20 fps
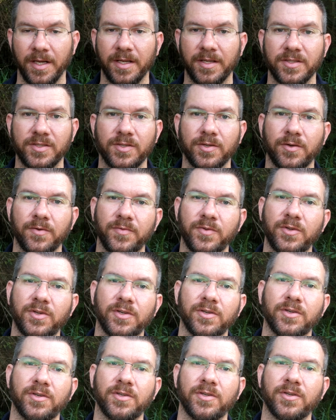And so if you
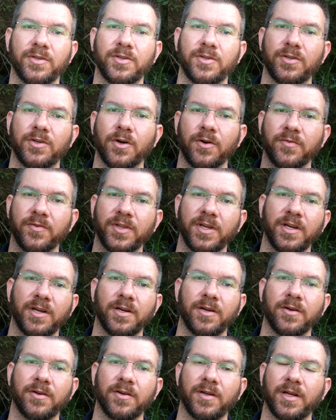could go over
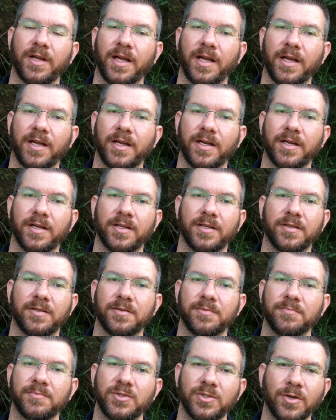there and
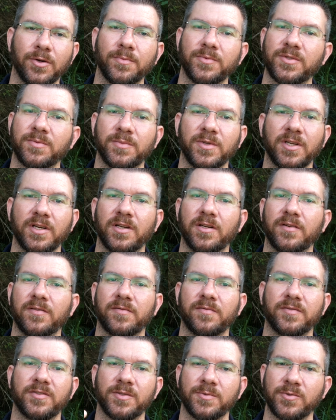show them some
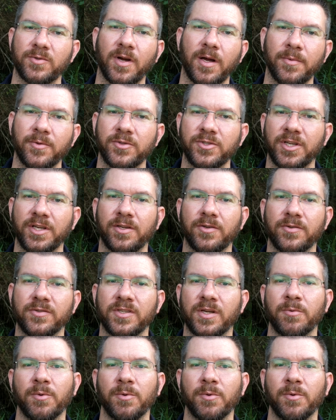love, subscribe to their channels.